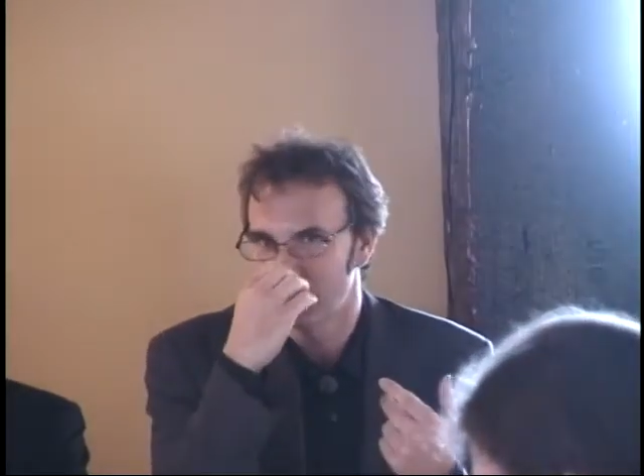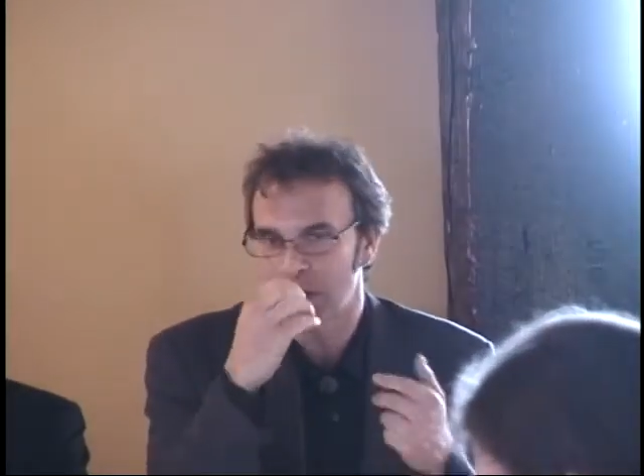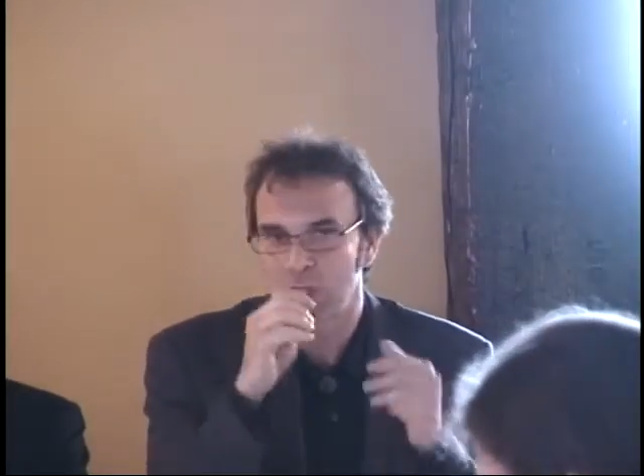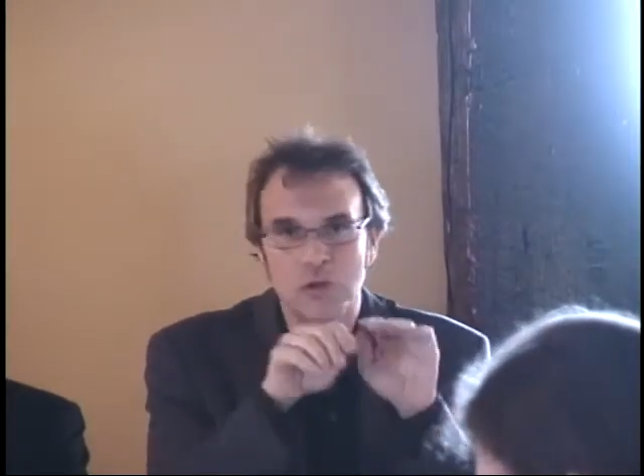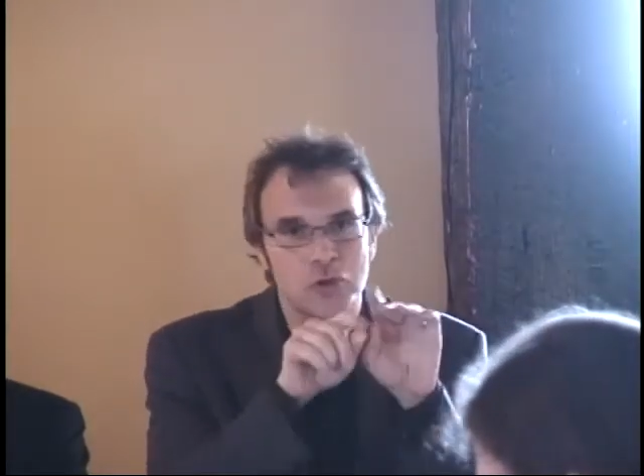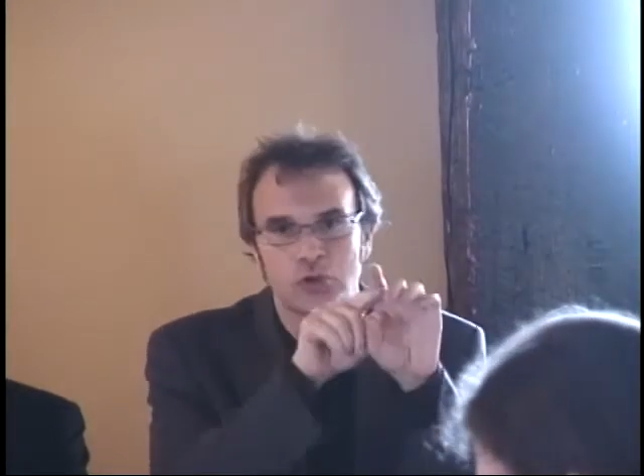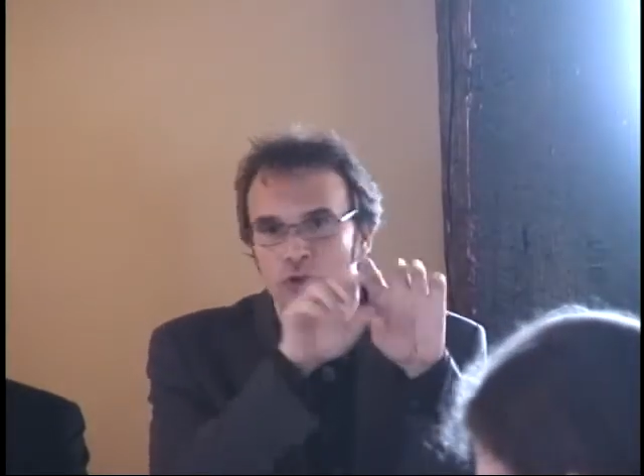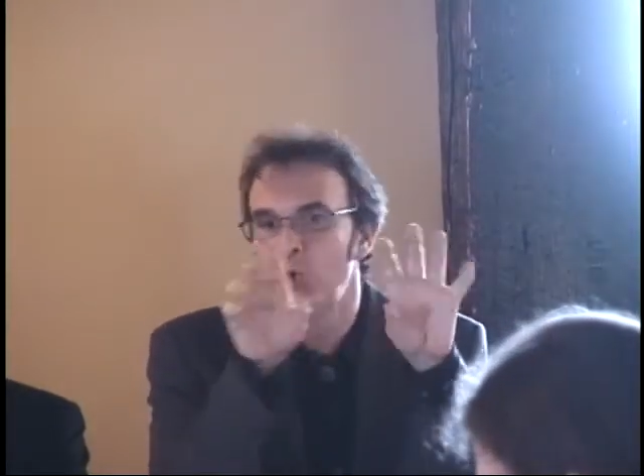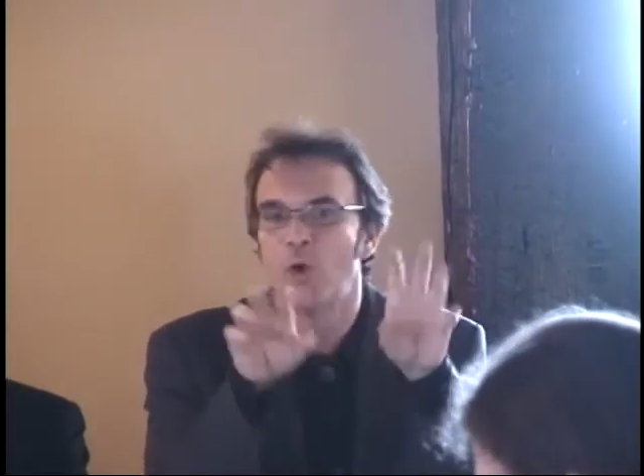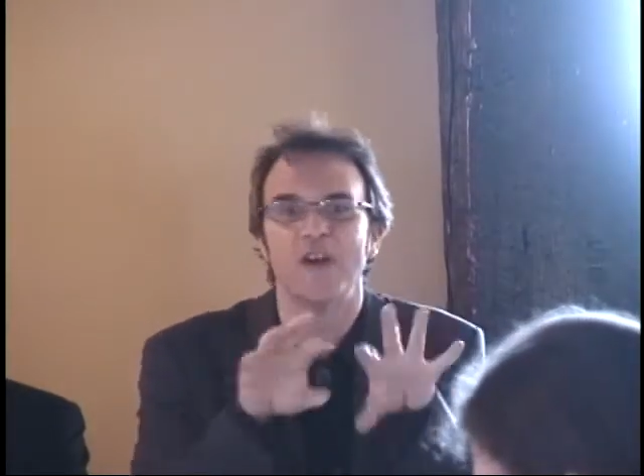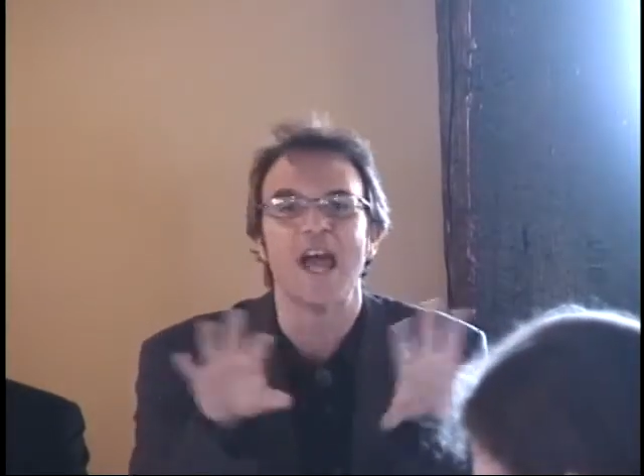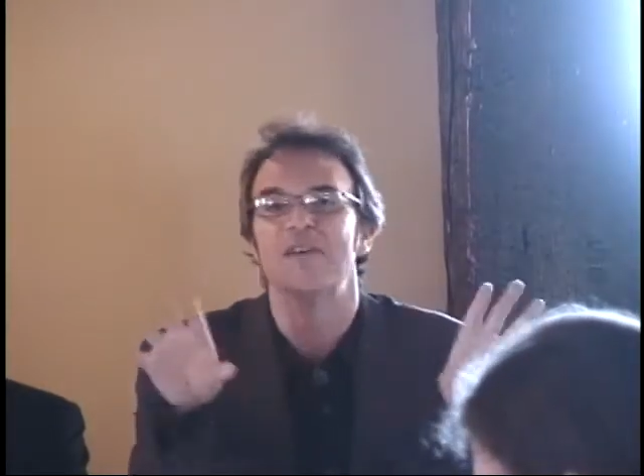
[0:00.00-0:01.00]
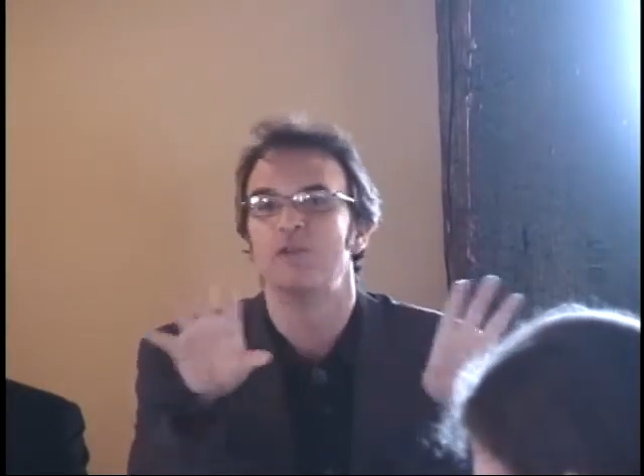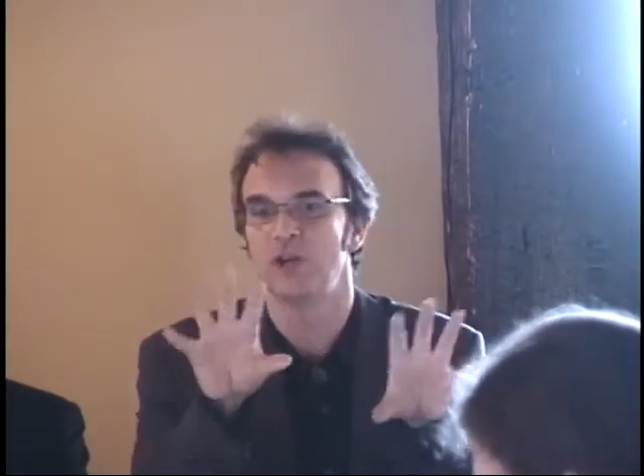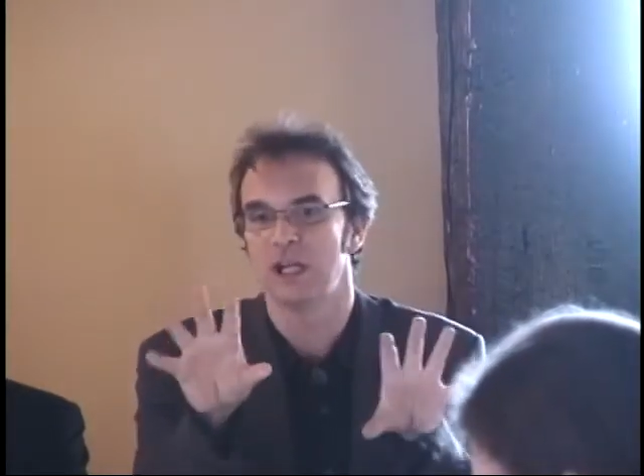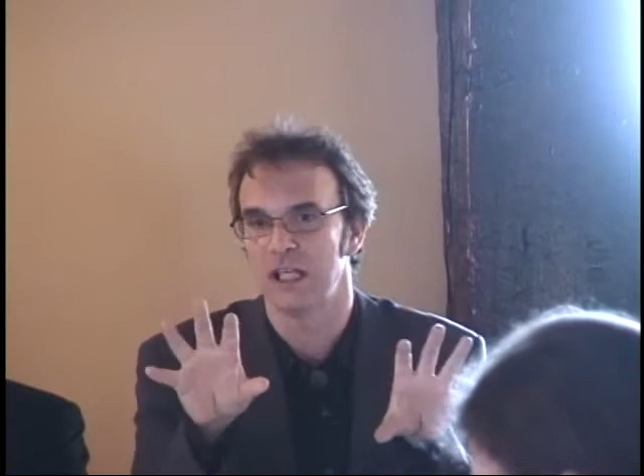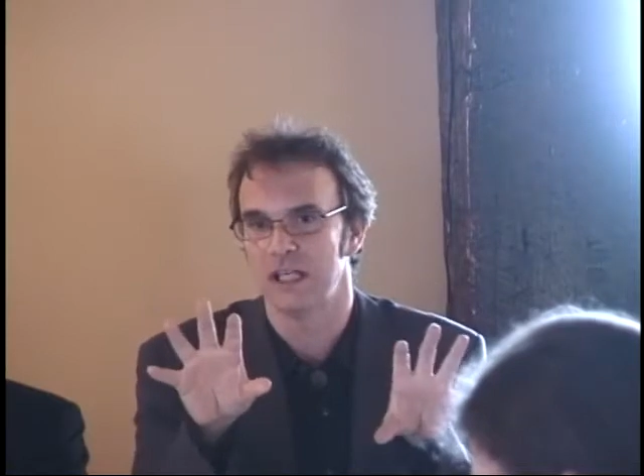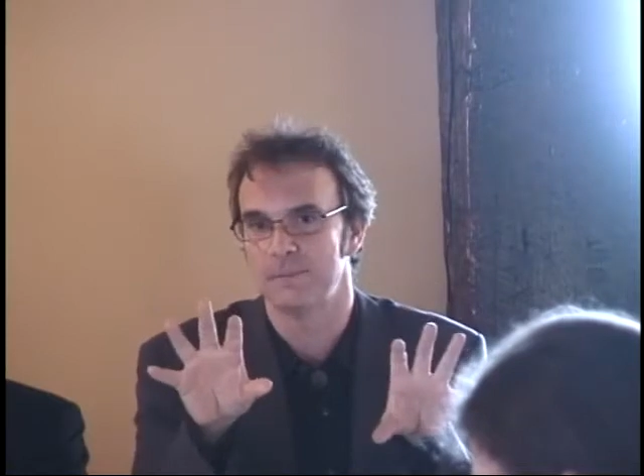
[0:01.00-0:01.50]
This is true of
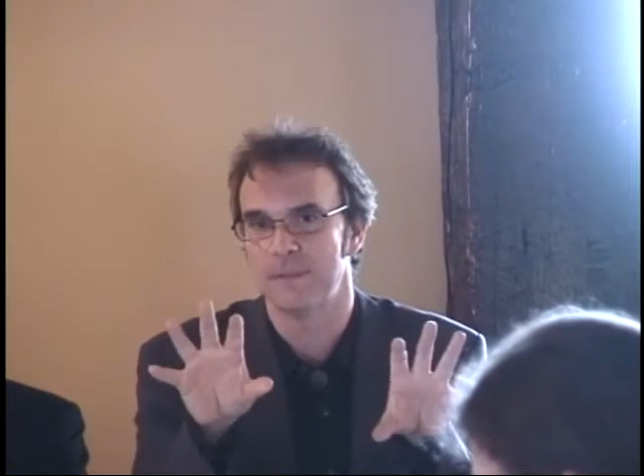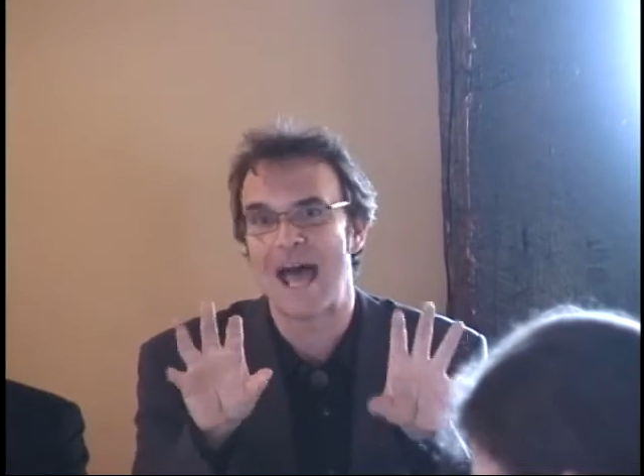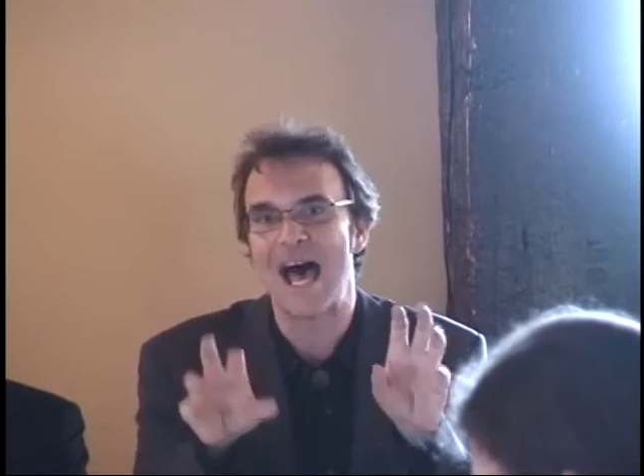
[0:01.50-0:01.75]
every